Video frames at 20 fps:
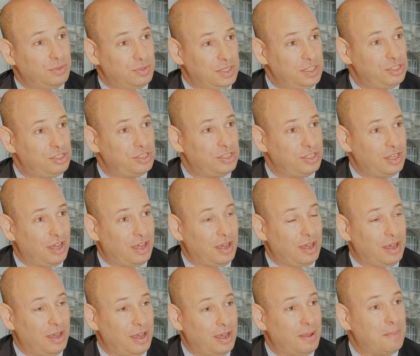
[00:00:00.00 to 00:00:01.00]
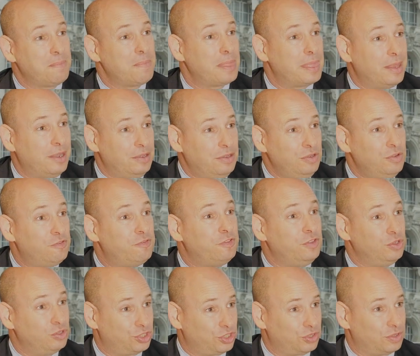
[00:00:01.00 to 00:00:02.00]
to this uh, new
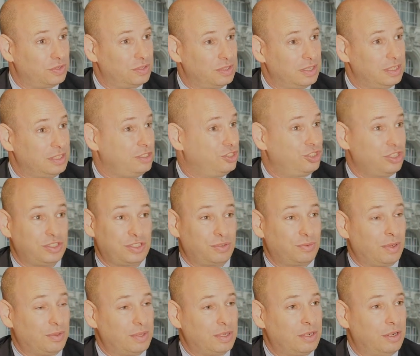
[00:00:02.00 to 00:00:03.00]
future that is just around the